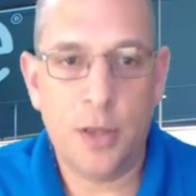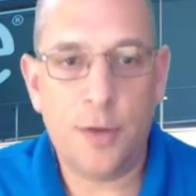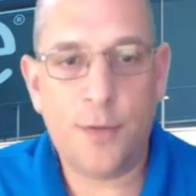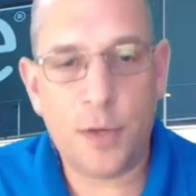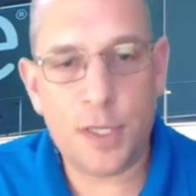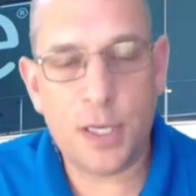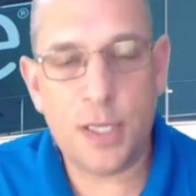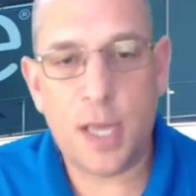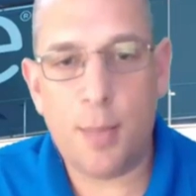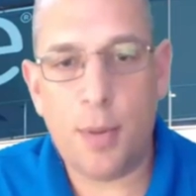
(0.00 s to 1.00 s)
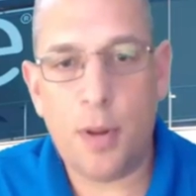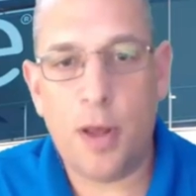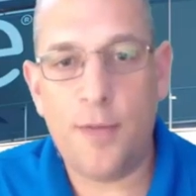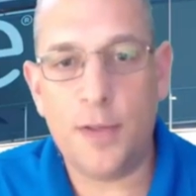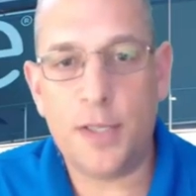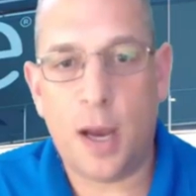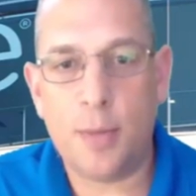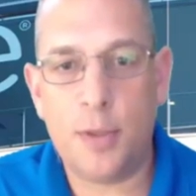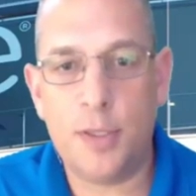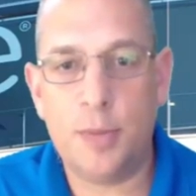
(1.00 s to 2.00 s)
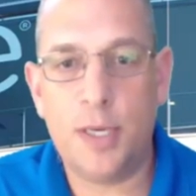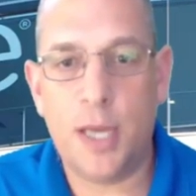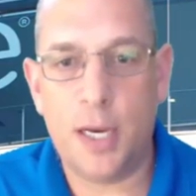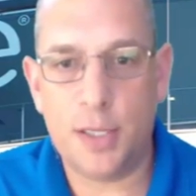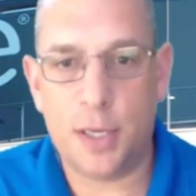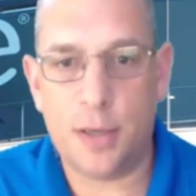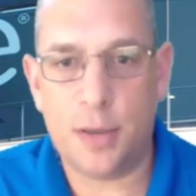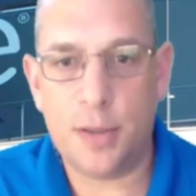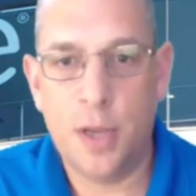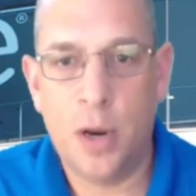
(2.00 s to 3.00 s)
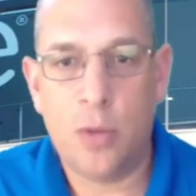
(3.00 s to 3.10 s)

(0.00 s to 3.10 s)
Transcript: The first, an example of the top consuming data centers.